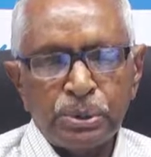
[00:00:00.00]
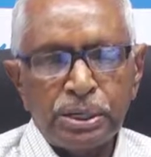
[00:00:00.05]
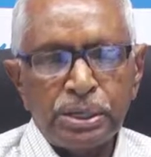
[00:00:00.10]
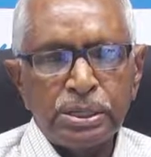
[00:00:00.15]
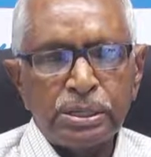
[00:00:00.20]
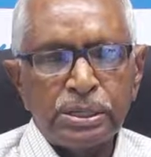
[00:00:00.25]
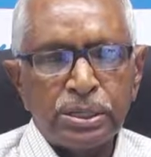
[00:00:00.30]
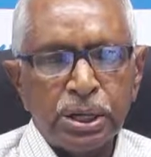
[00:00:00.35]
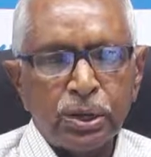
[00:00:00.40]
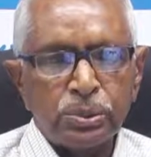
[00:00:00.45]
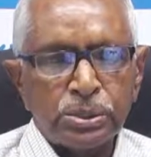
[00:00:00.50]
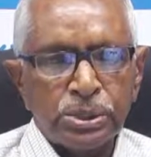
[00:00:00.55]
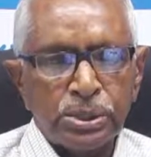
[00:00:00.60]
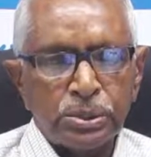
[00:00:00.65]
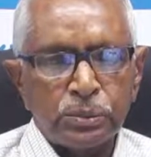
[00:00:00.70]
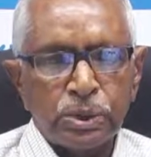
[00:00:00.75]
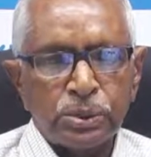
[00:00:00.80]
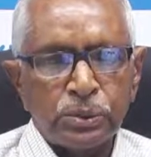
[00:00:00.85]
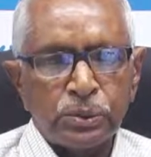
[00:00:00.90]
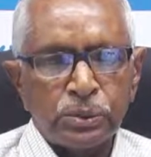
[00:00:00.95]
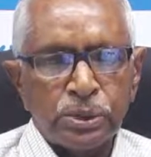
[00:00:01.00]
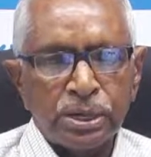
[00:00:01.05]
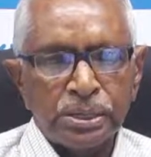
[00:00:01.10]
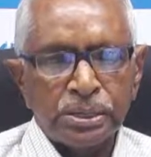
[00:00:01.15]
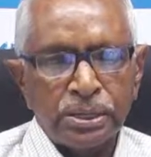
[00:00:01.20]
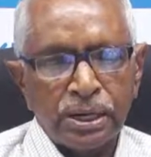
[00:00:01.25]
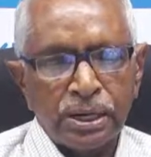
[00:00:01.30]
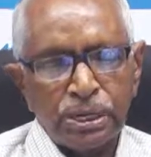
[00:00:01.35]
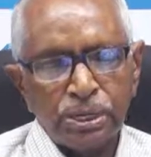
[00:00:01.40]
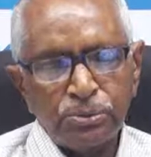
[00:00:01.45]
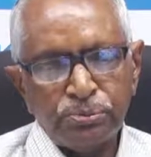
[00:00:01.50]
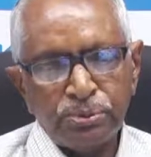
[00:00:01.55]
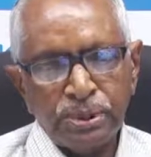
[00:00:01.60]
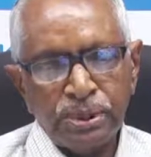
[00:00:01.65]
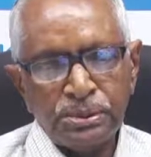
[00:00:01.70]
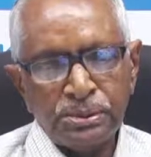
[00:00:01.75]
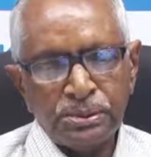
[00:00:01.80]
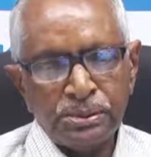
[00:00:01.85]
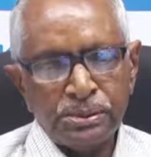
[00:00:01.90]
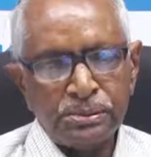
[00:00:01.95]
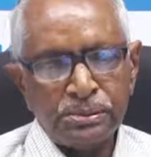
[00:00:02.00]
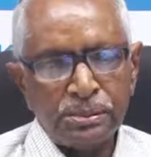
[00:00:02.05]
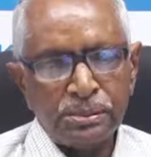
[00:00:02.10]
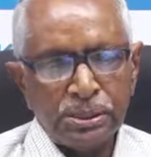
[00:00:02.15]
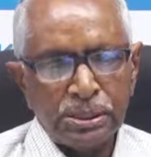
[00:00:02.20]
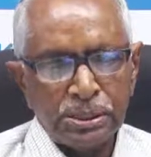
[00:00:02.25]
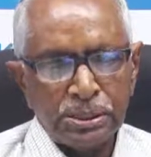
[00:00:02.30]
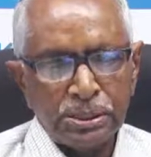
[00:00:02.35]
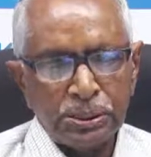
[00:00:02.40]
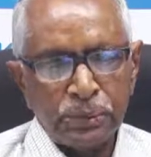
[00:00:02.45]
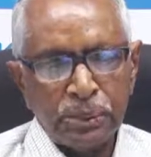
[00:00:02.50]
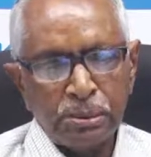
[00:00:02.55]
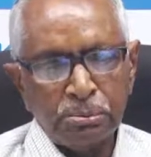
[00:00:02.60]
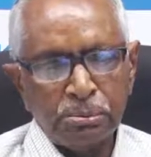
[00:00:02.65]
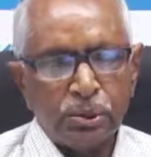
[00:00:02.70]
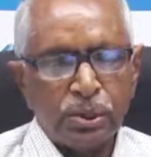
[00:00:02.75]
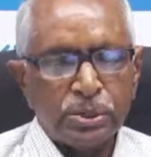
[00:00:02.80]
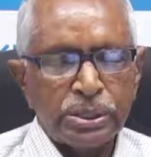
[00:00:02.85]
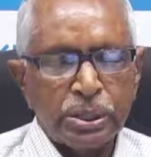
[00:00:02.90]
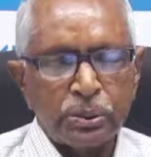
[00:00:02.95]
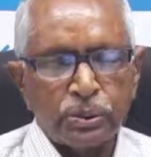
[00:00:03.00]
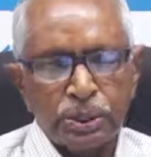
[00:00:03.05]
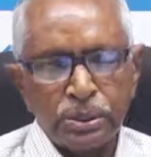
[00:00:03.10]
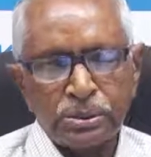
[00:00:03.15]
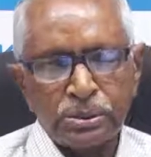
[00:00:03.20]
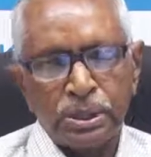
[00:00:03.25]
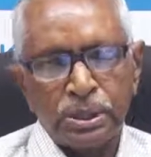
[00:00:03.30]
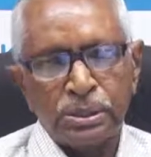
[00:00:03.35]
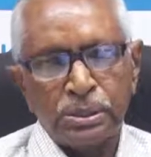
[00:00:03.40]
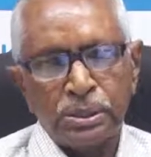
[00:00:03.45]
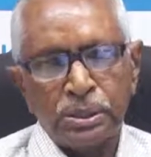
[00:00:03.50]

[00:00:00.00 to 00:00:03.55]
any doubt you want to get clarified and we have got our uh,